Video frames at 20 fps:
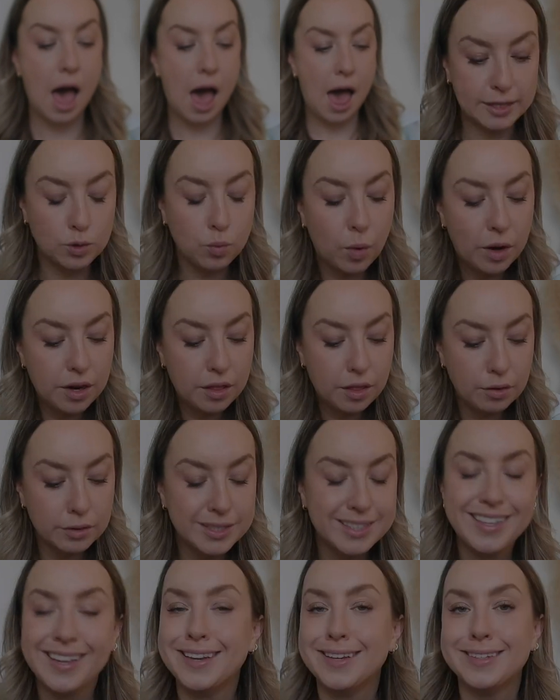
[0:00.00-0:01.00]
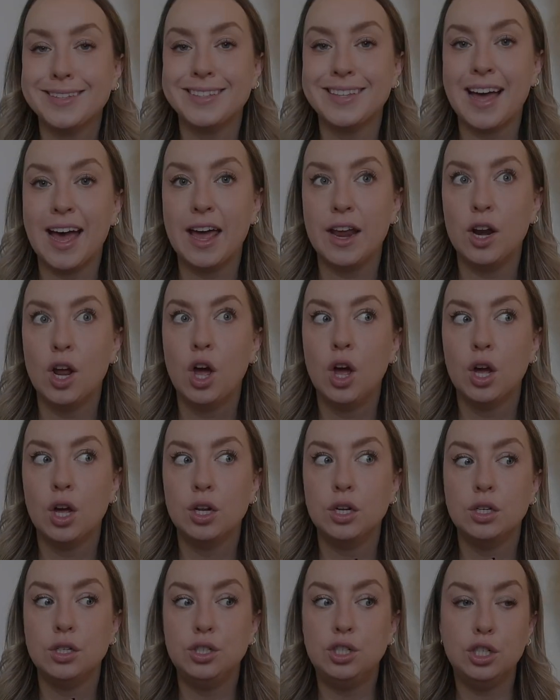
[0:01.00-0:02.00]
It's one of those things that,
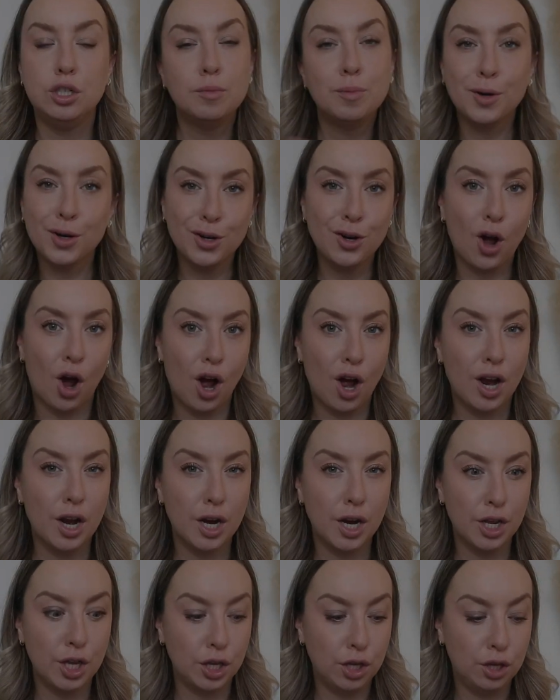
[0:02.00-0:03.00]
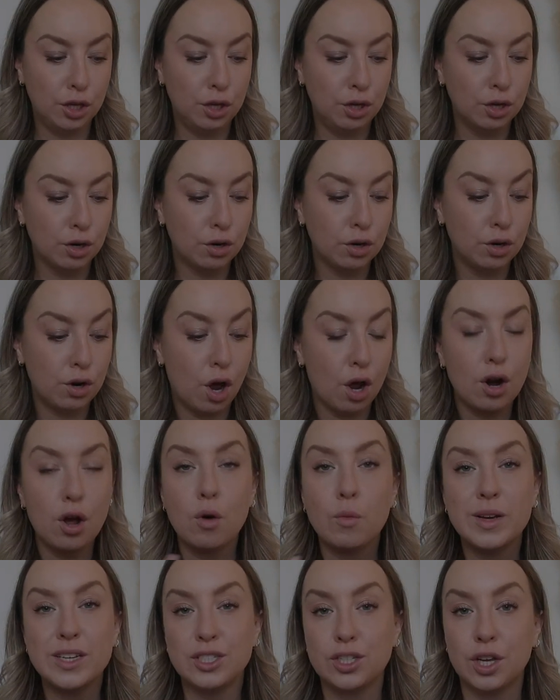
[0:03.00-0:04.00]
dupe or not, you're not
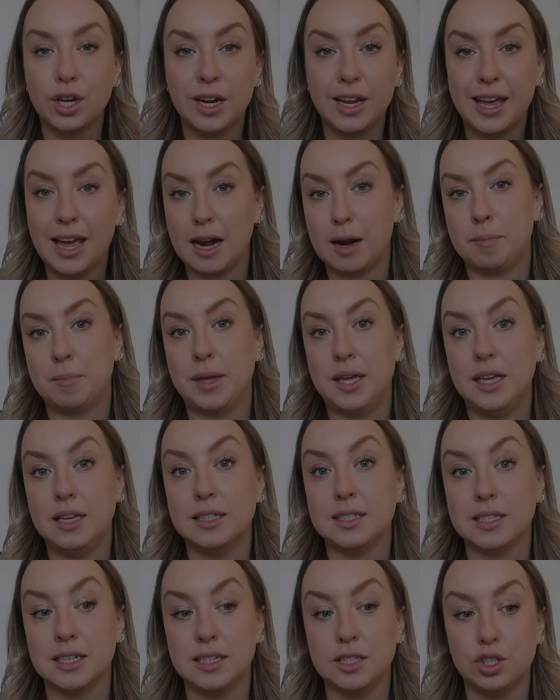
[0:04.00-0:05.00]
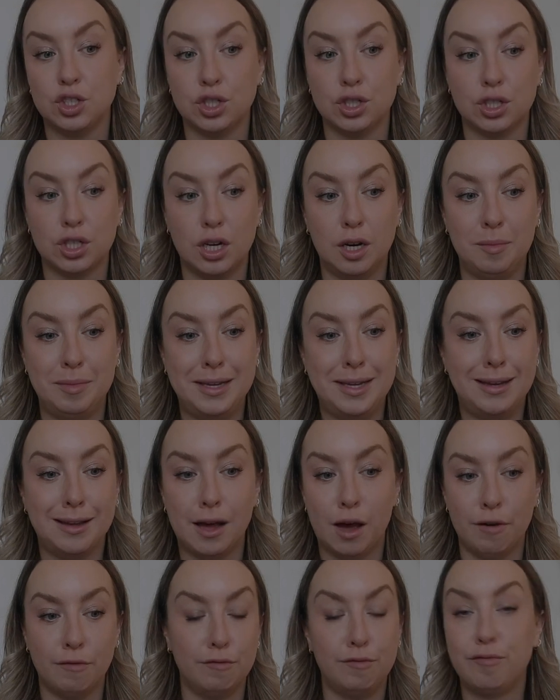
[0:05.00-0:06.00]
always going to get a piece and it's just going to
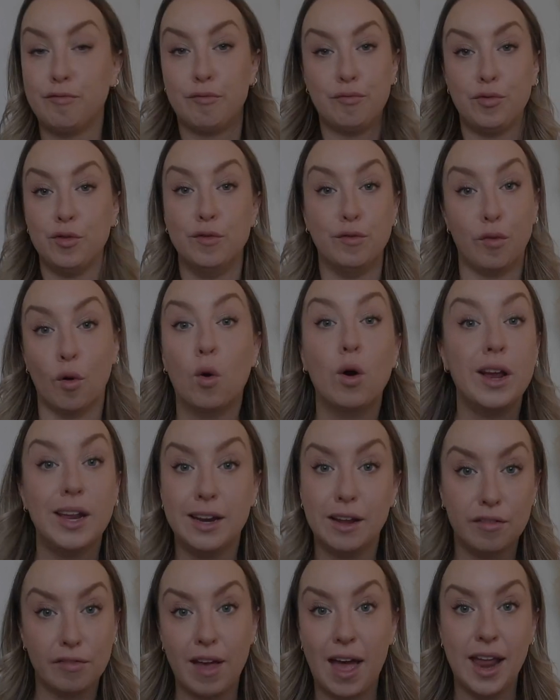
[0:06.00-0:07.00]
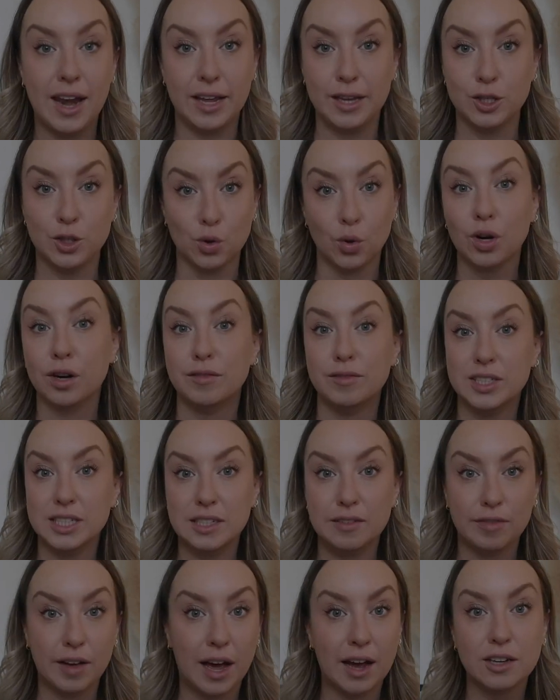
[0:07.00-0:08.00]
be a void of any sort of
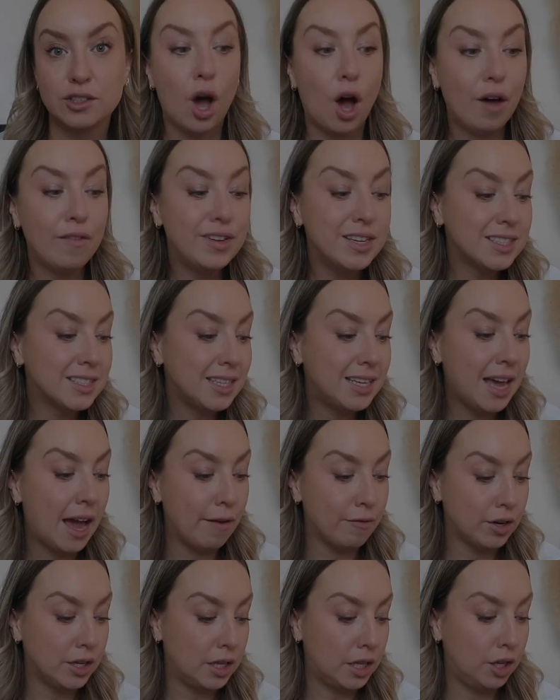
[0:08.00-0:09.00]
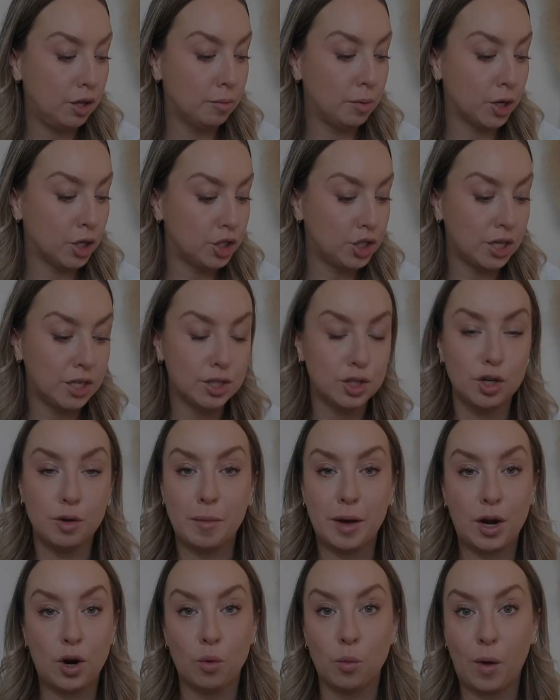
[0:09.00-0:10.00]
defect. Obviously everything you purchase, no
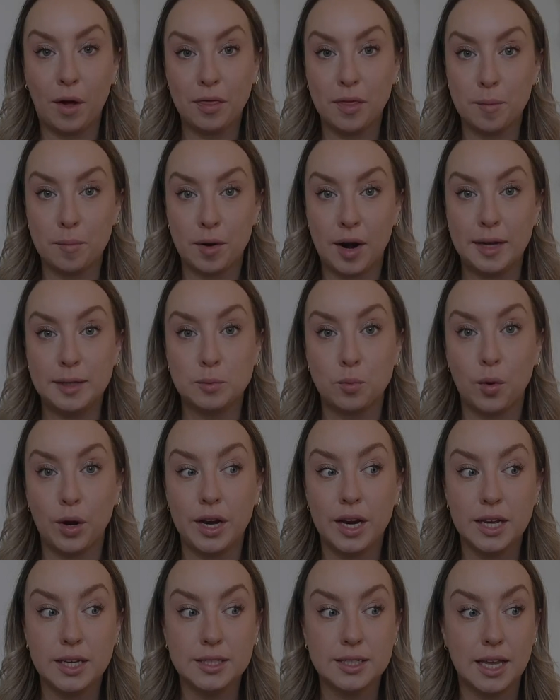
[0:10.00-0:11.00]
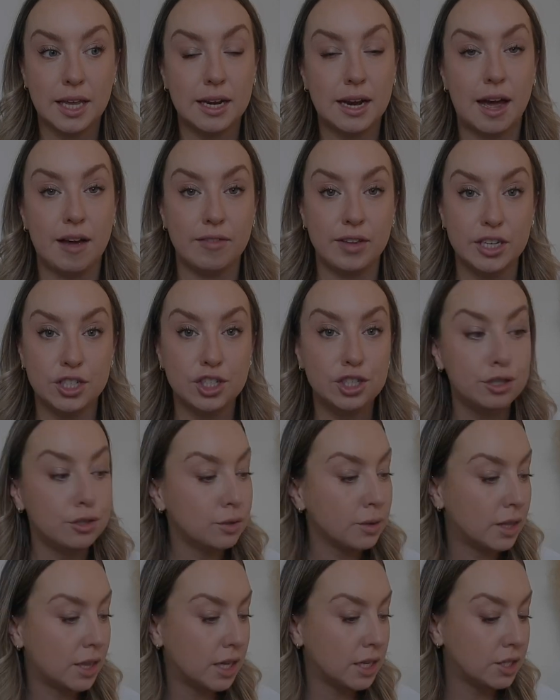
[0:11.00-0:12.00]
matter what the price point is, can have
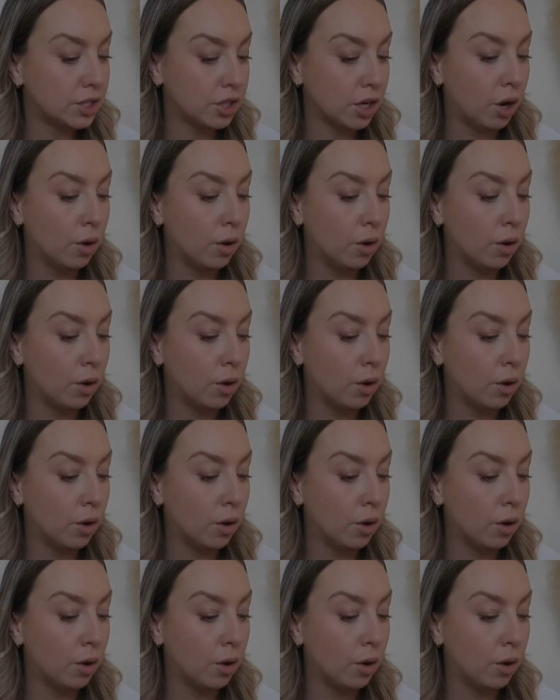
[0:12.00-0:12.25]
issues with it.